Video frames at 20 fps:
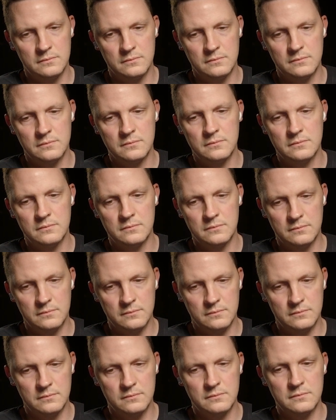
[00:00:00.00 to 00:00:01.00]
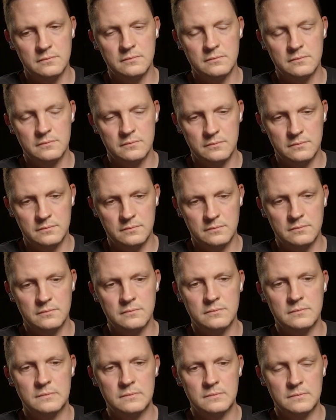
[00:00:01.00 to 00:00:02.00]

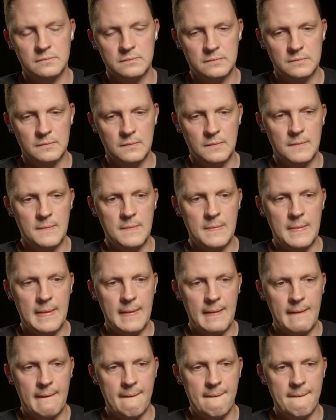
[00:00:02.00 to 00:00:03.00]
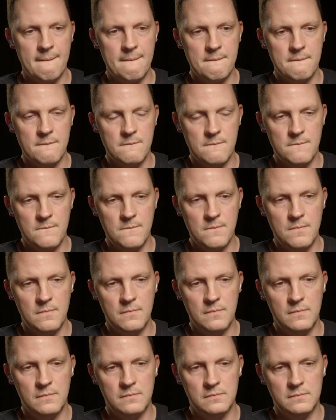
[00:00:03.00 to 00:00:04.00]

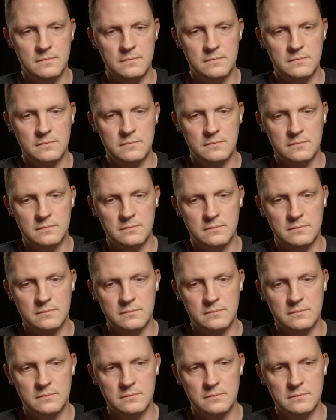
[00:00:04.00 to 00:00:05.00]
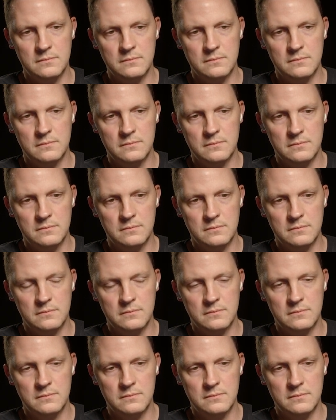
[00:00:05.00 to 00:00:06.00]

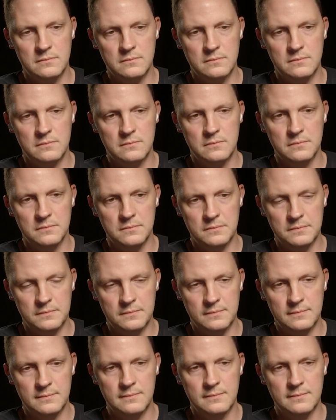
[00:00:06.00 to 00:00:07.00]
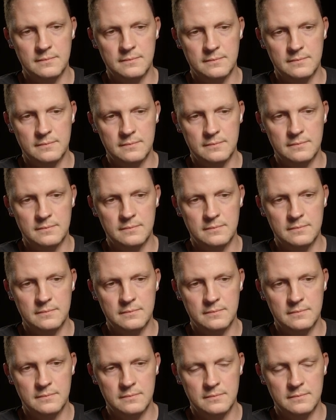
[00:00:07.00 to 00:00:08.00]
The person shown says nothing.